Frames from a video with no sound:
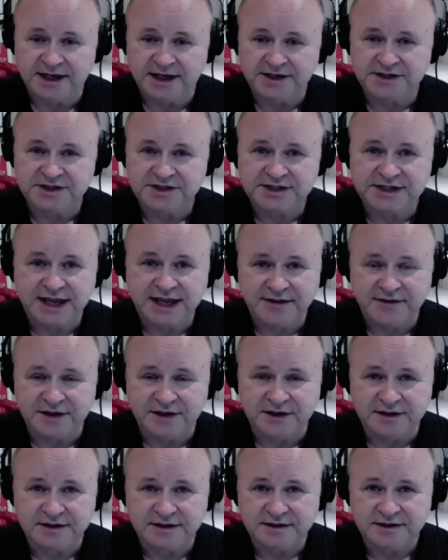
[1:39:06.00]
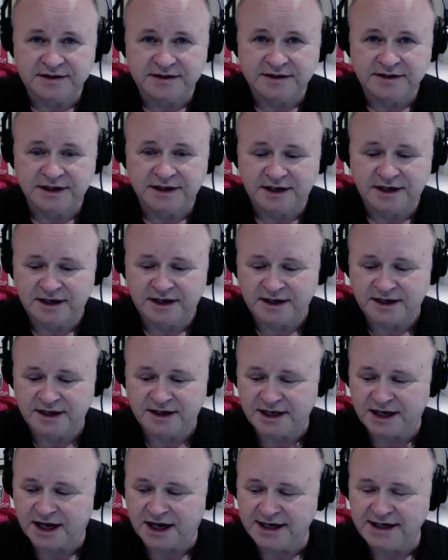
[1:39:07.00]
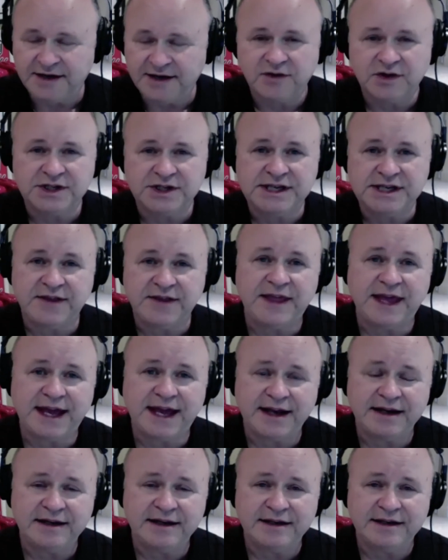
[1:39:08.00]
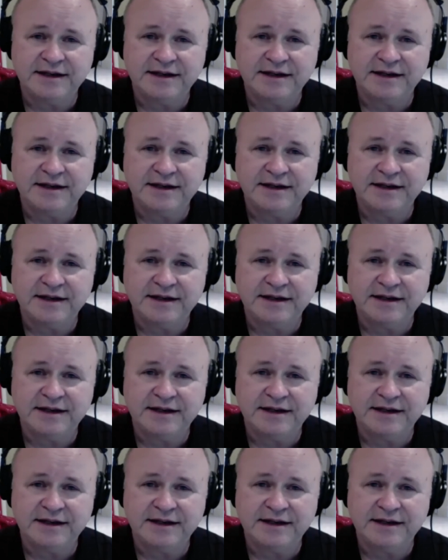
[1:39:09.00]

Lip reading: save it. I never did that.